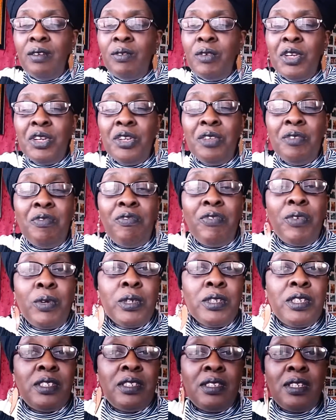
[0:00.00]
We couldn't
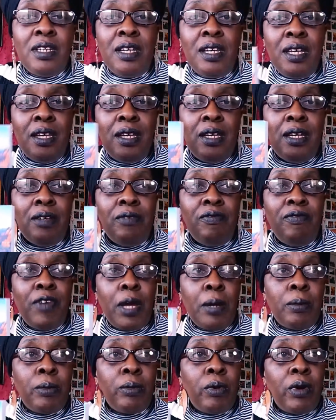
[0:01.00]
foresee in
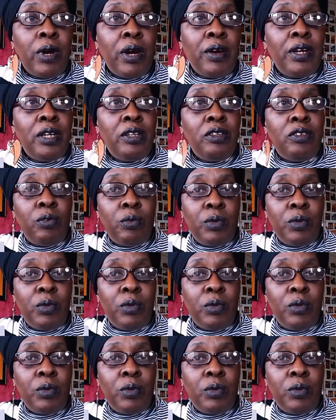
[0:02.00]
February